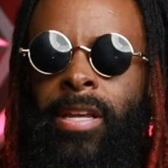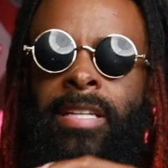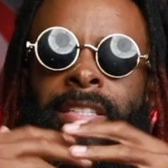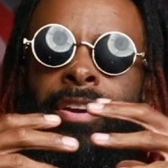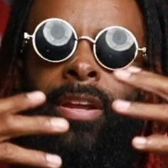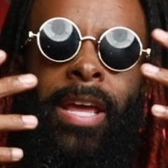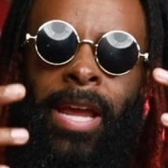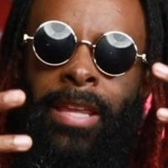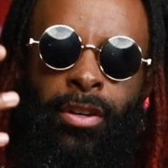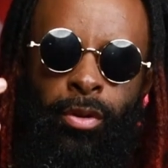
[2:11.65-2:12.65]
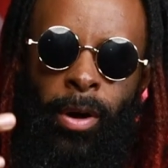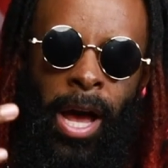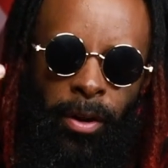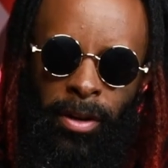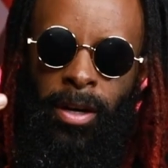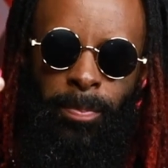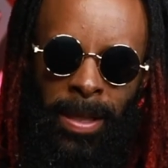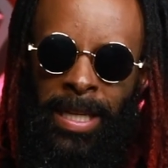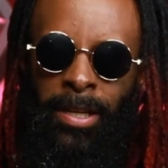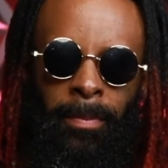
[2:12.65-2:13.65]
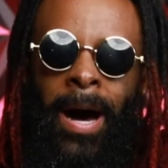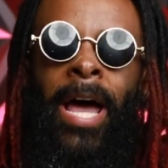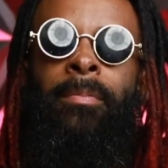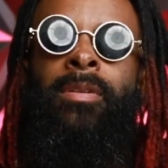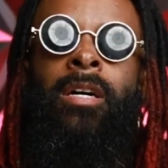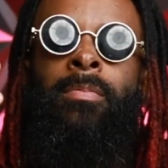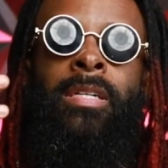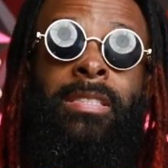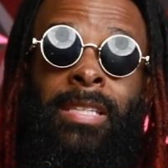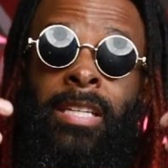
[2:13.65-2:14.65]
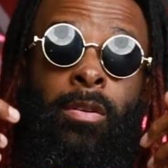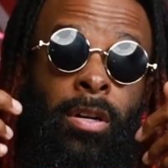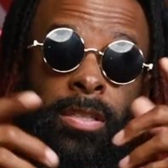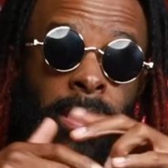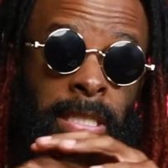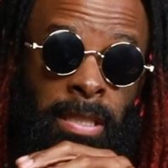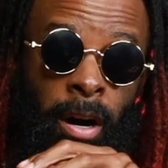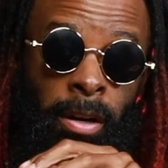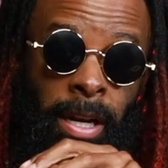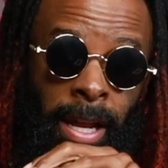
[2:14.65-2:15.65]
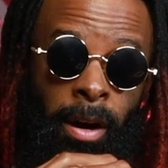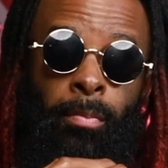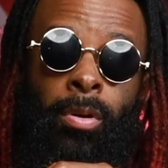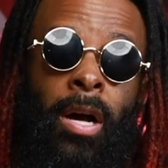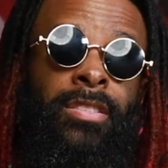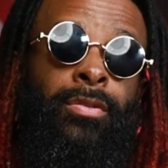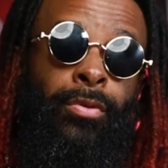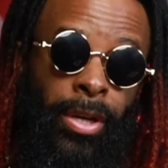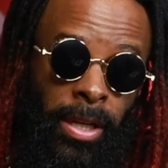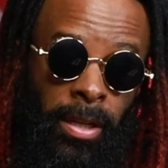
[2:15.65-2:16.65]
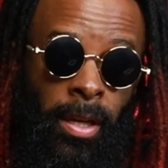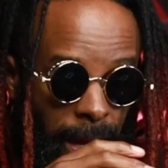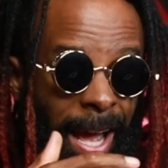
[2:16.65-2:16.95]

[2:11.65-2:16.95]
He's here to egg the crowd up and get them hyped up because he's calling out Bronson Reed.